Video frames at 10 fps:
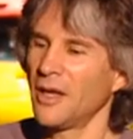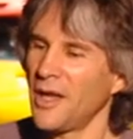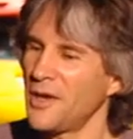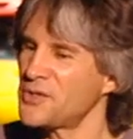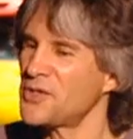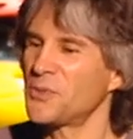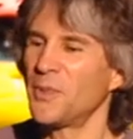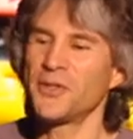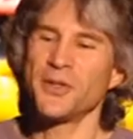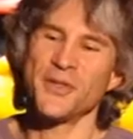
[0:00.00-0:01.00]
Here's this
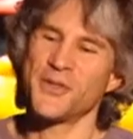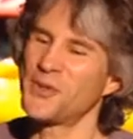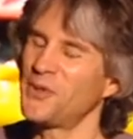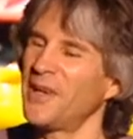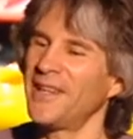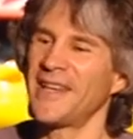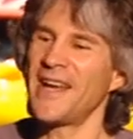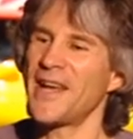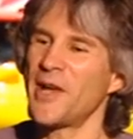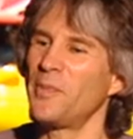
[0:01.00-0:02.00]
picture of this great
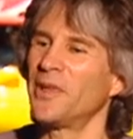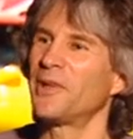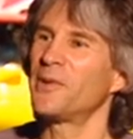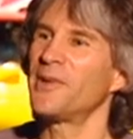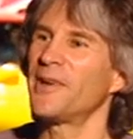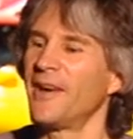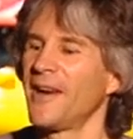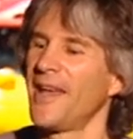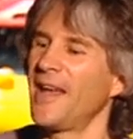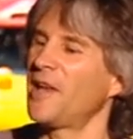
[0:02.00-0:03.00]
guy up in the
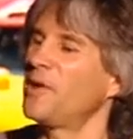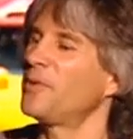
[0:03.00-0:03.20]
corner, and he